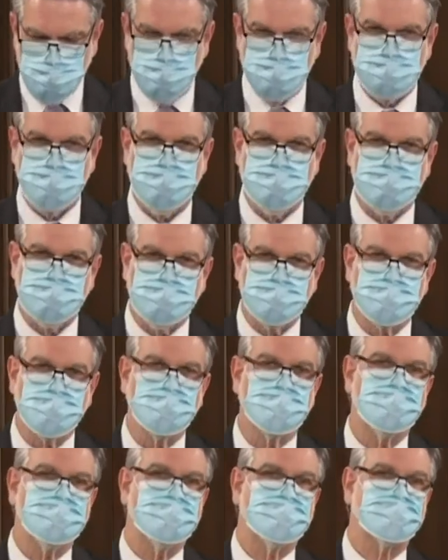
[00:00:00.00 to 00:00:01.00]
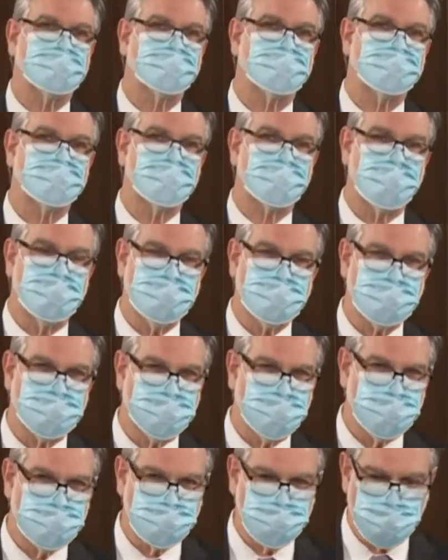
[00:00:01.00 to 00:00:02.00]
by implementing strict
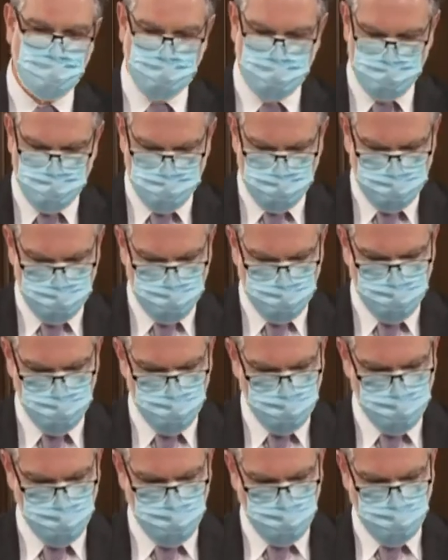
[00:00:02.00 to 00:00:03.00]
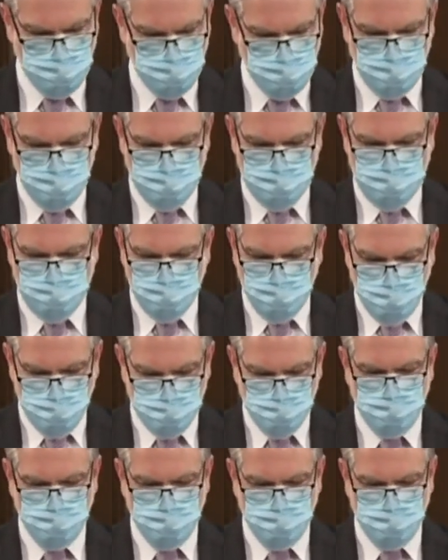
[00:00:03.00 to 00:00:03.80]
face masking and other